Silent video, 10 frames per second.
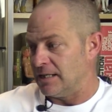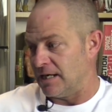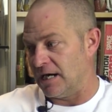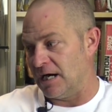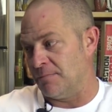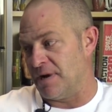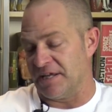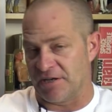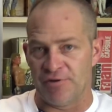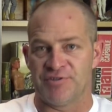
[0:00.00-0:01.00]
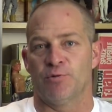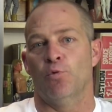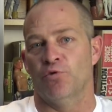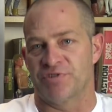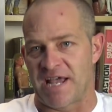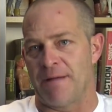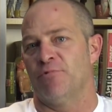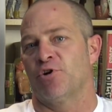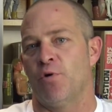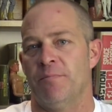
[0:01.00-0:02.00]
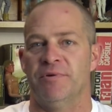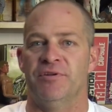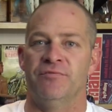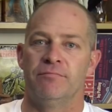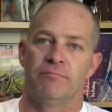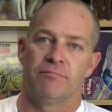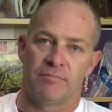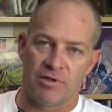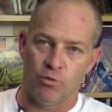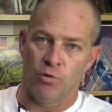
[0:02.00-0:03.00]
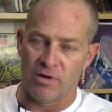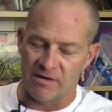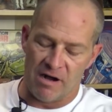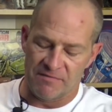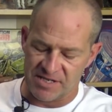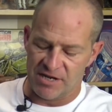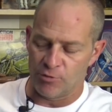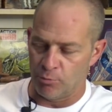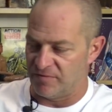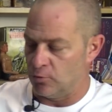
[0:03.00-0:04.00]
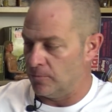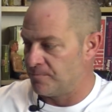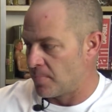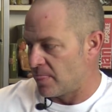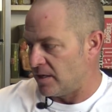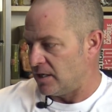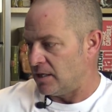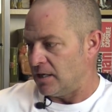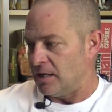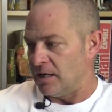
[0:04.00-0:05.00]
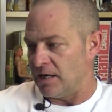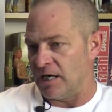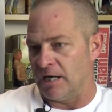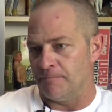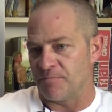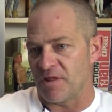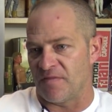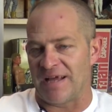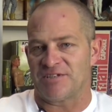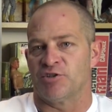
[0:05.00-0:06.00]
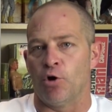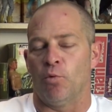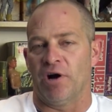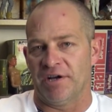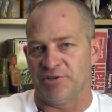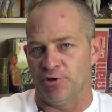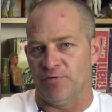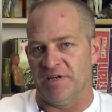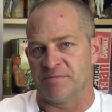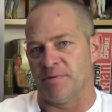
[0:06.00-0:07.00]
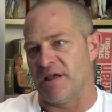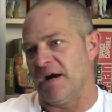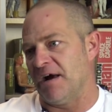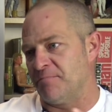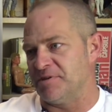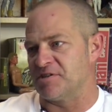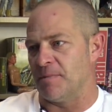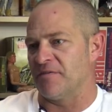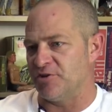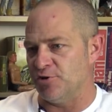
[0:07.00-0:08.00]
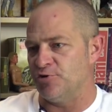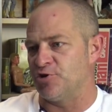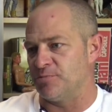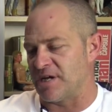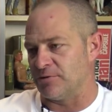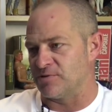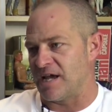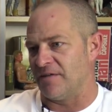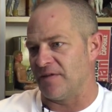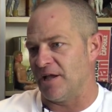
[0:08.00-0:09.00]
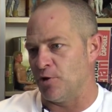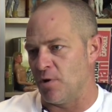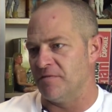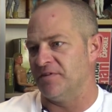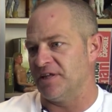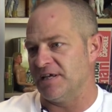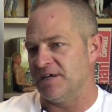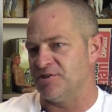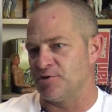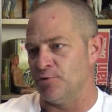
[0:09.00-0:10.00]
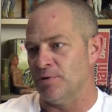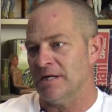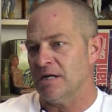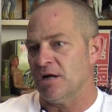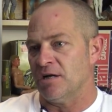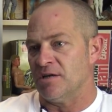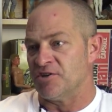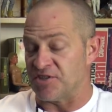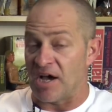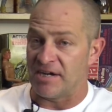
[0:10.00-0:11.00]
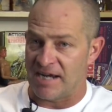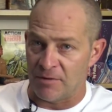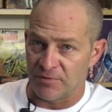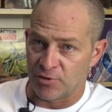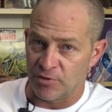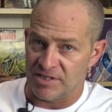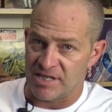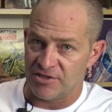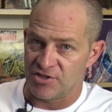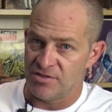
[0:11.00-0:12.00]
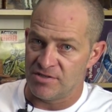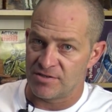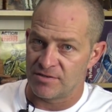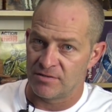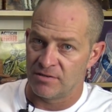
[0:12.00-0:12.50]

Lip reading: And it goes towards camera equipment, or I've said it all before. That's not why I do this, but there have been some other YouTube channels out there who over the years who started out with good intentions